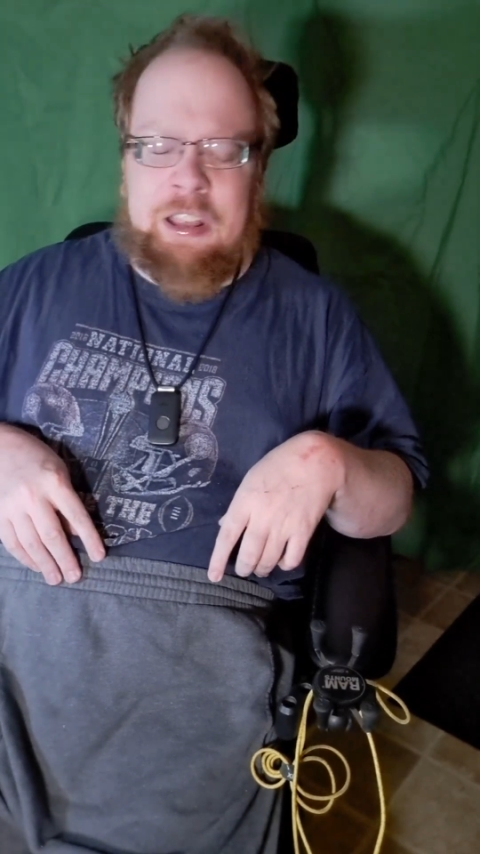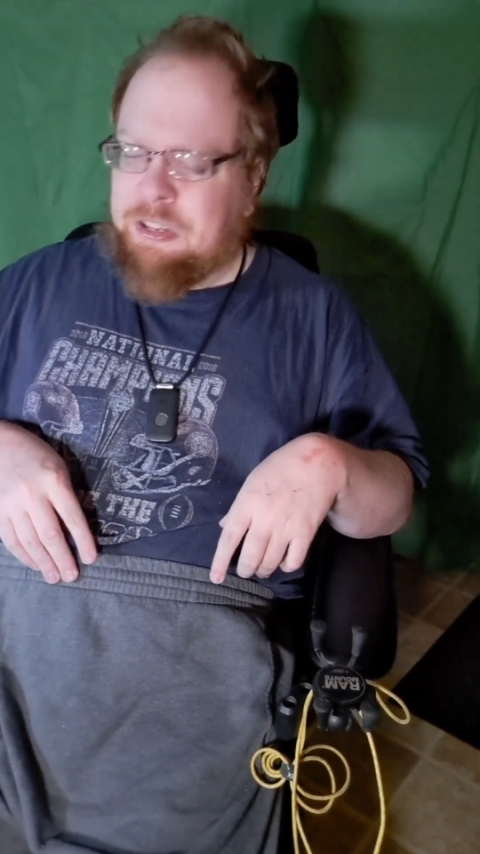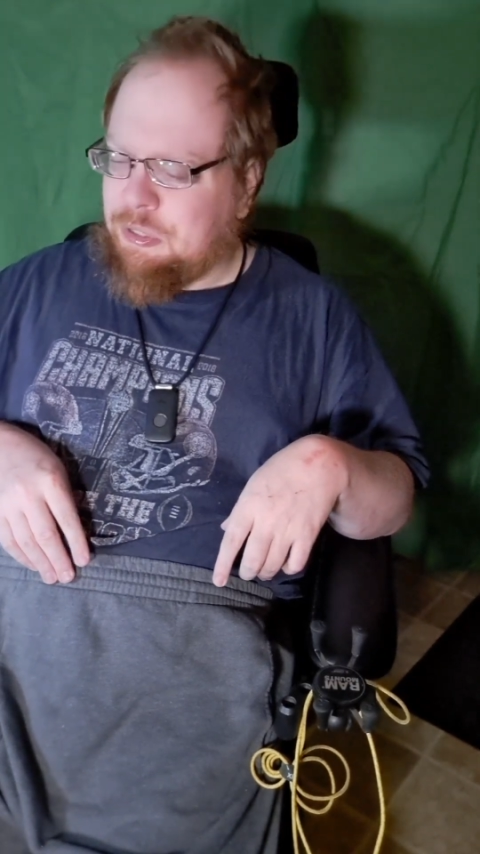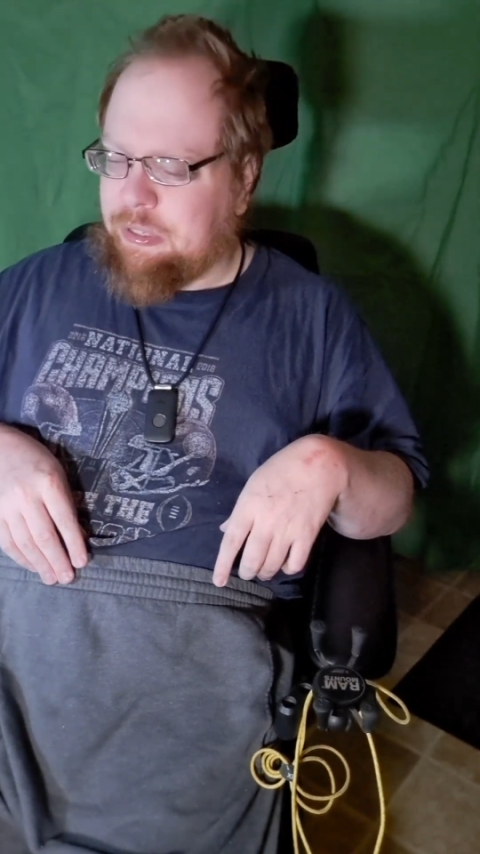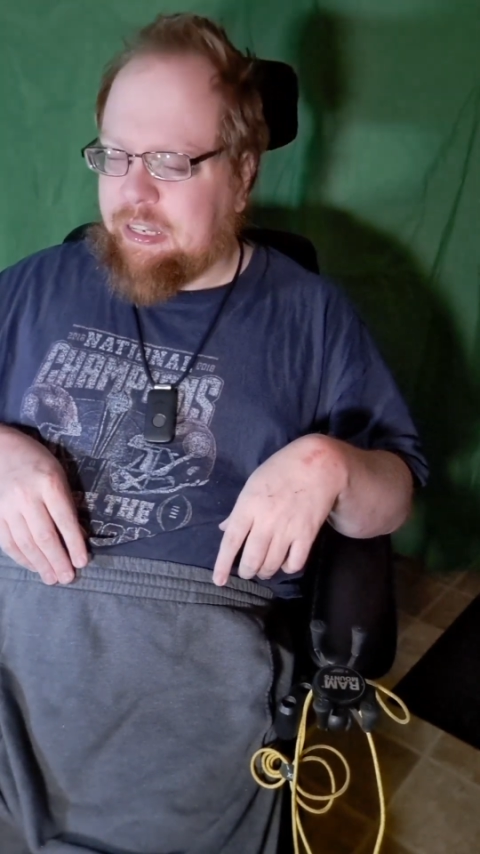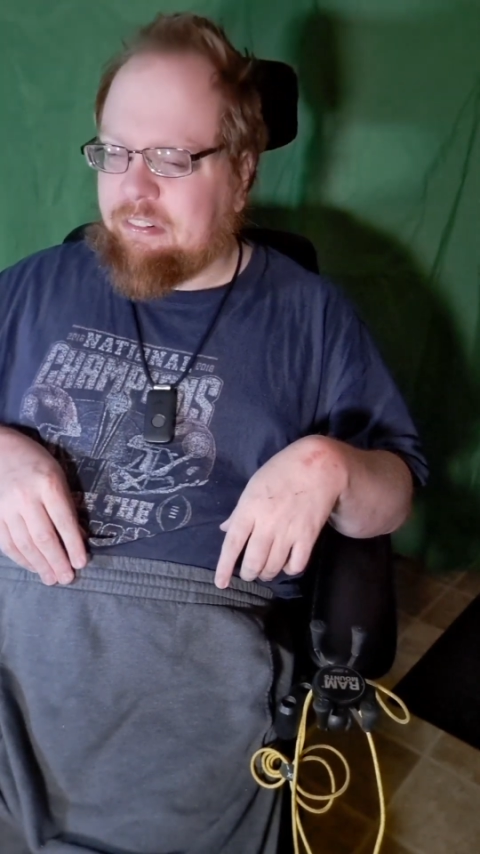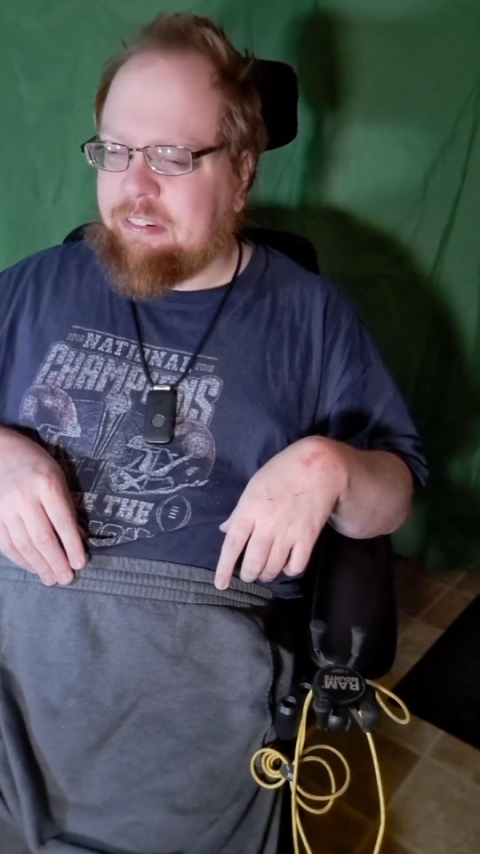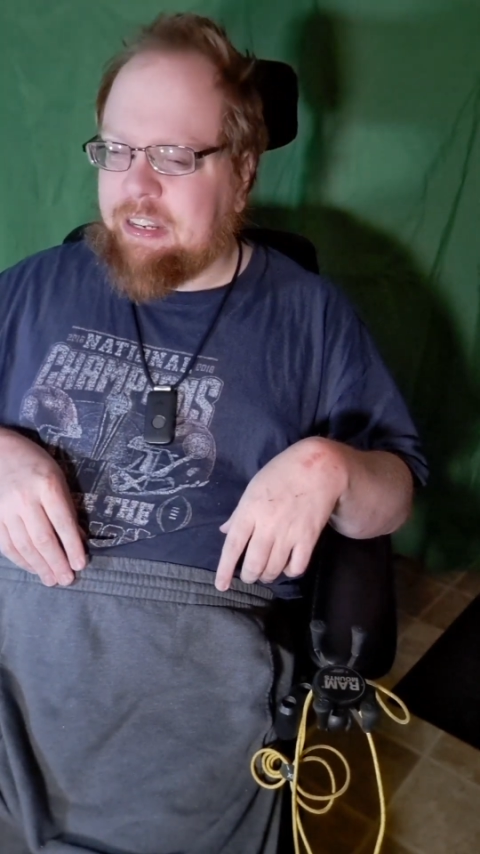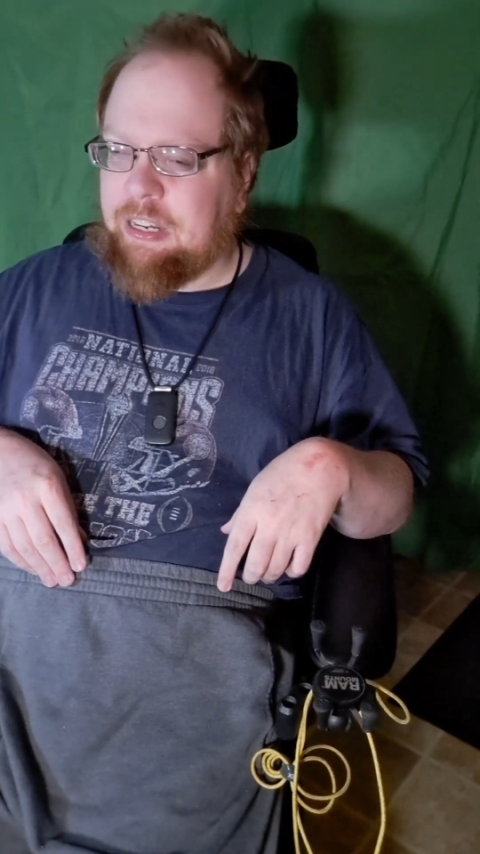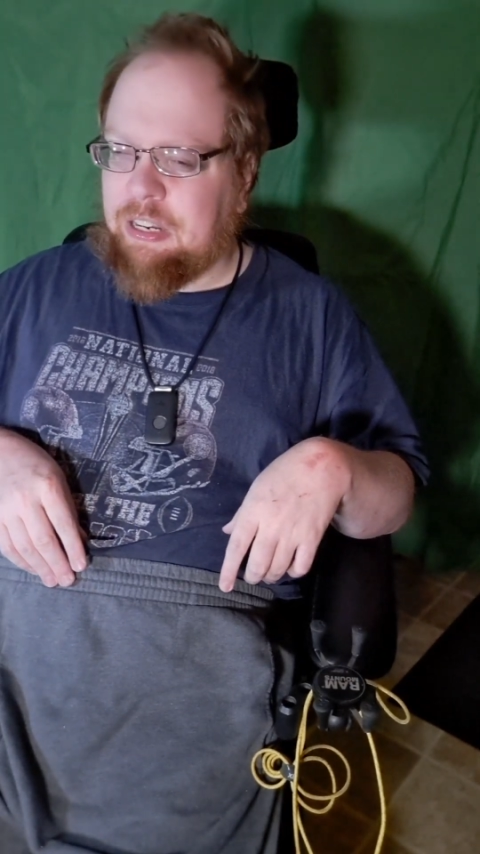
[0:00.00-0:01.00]
so that
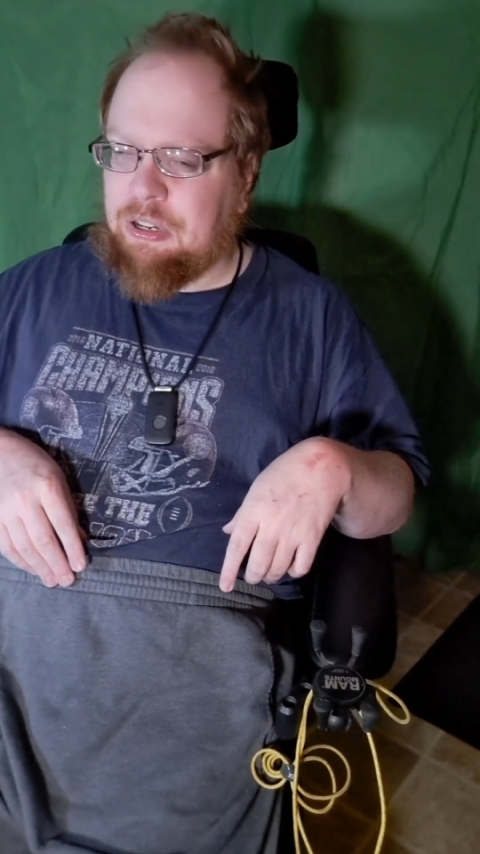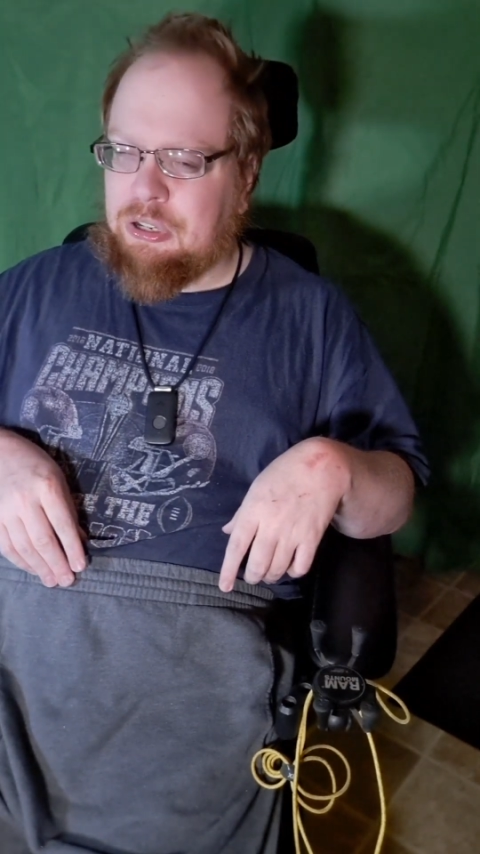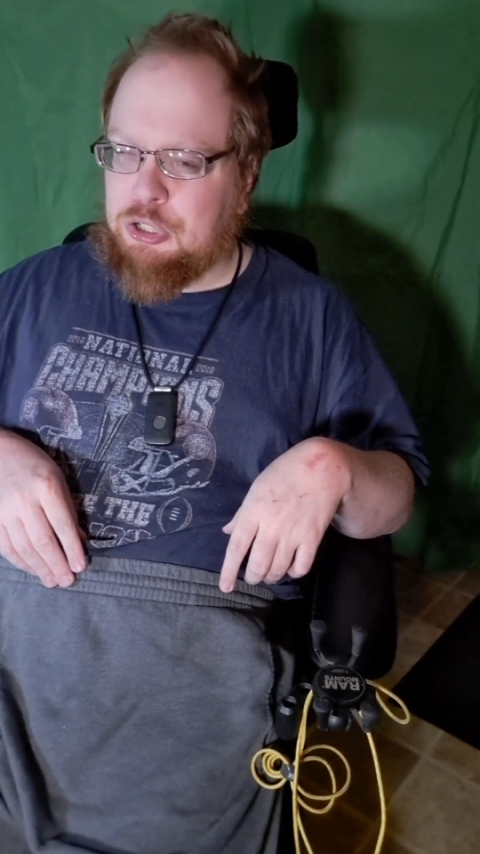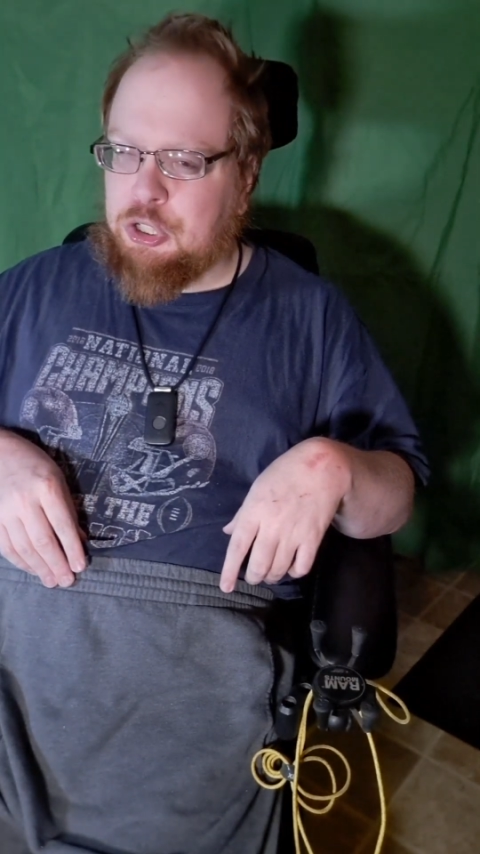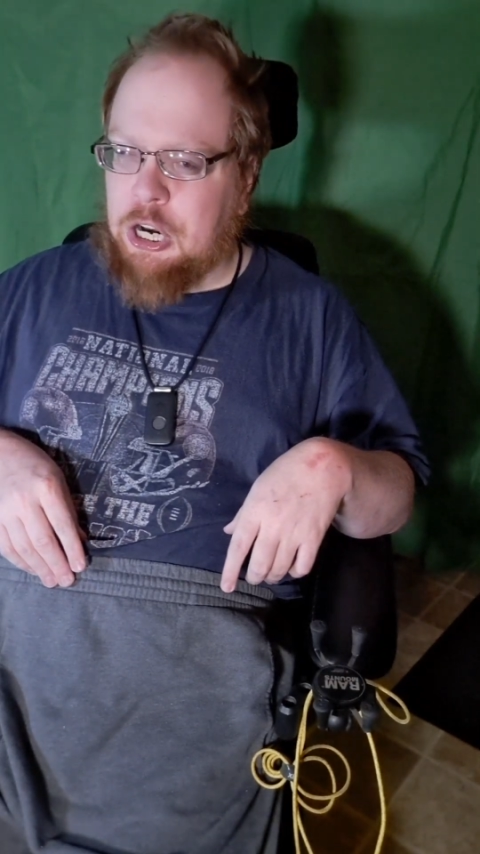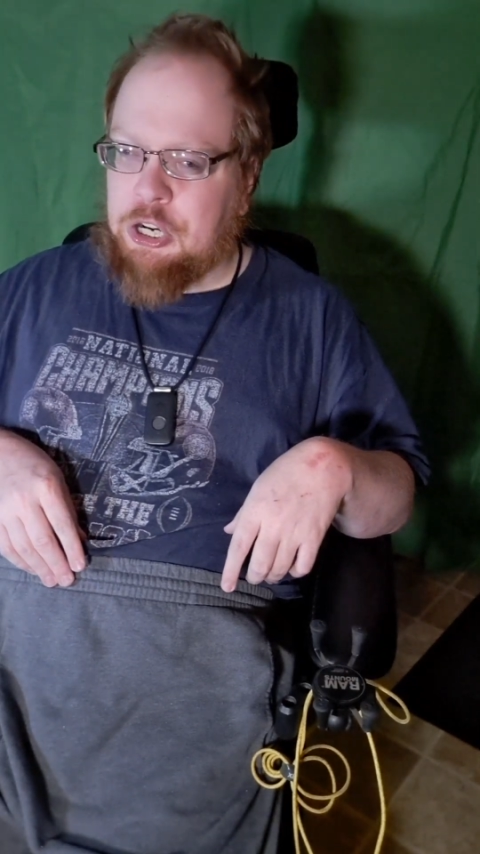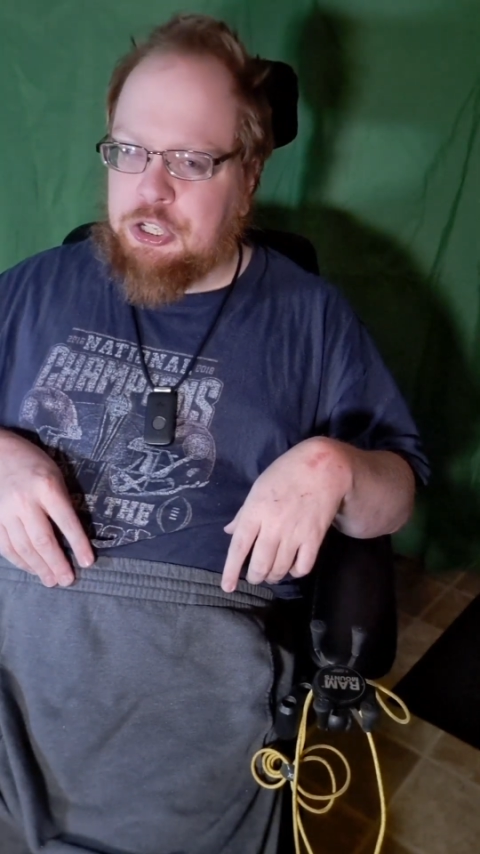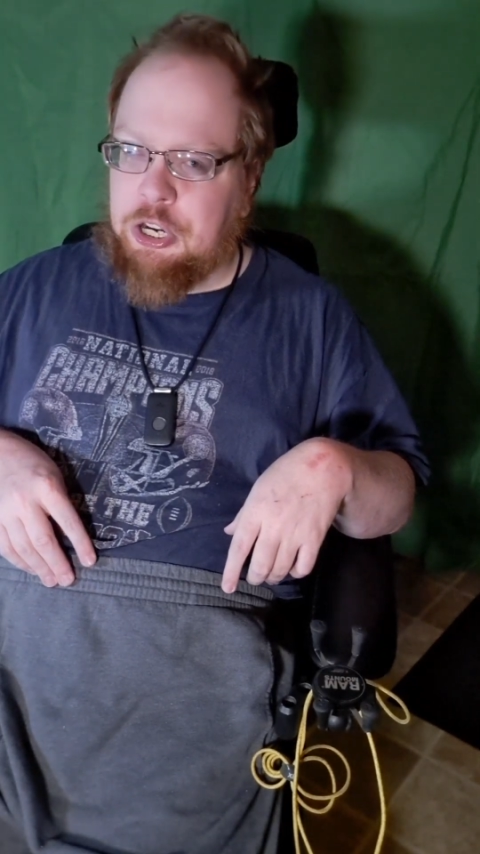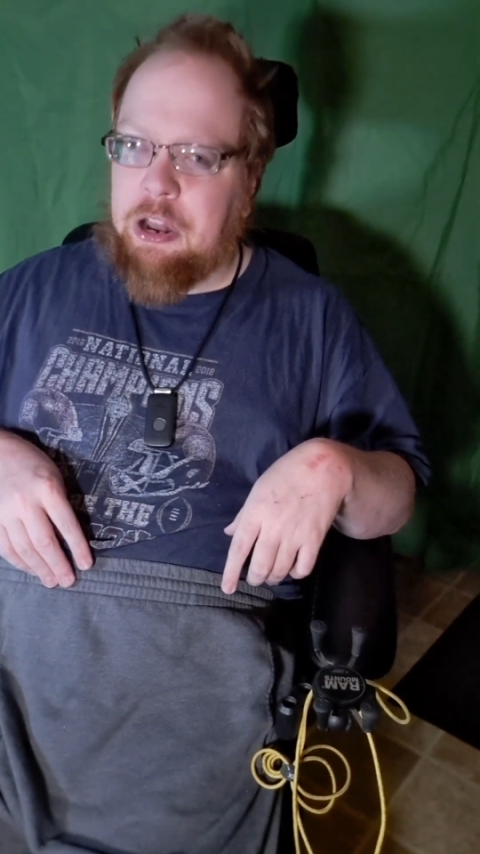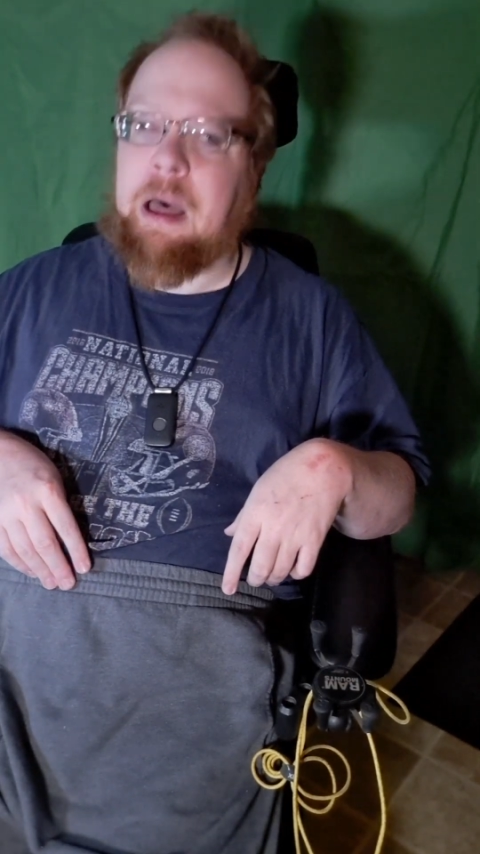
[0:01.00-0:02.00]
we can
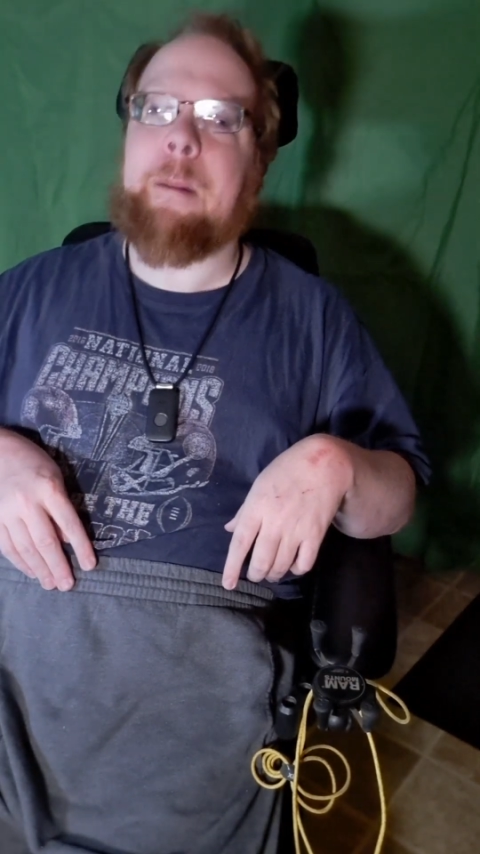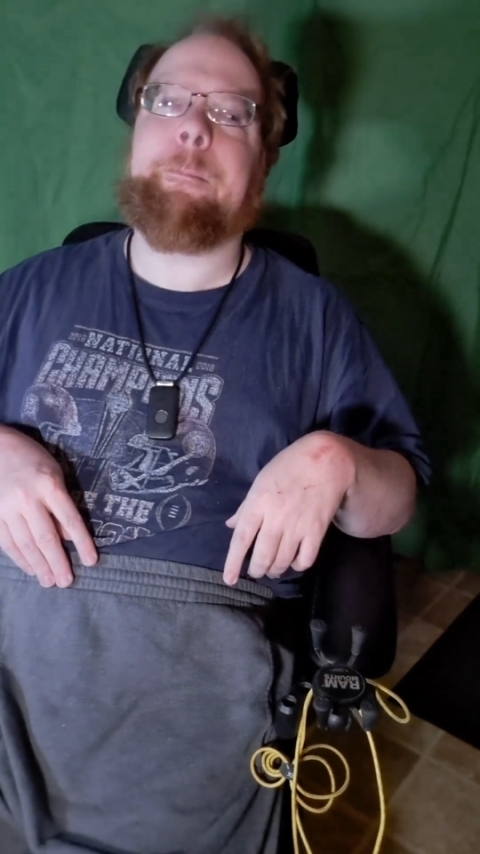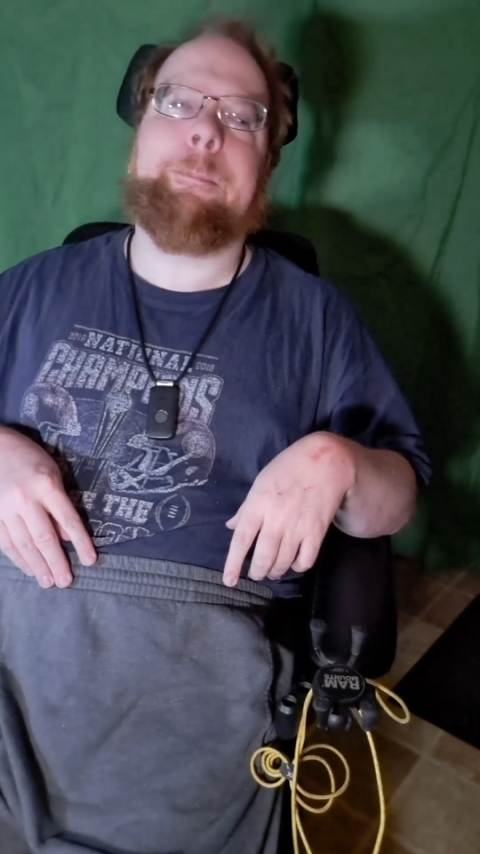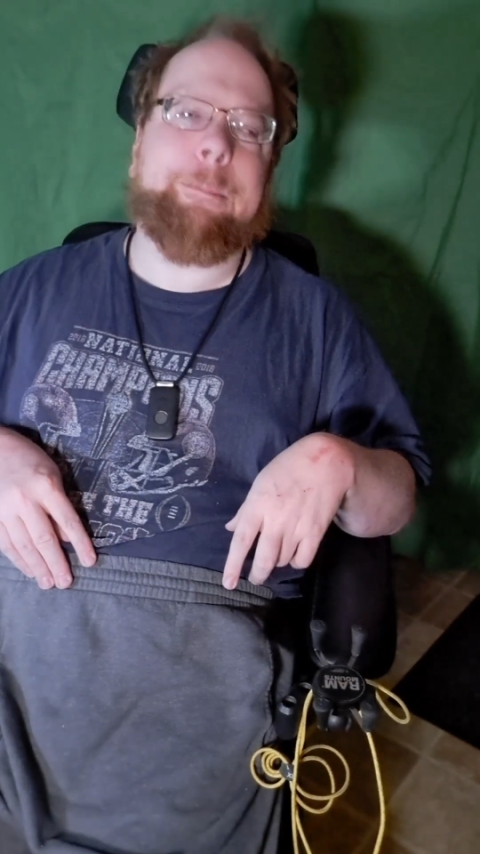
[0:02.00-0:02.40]
charge it up.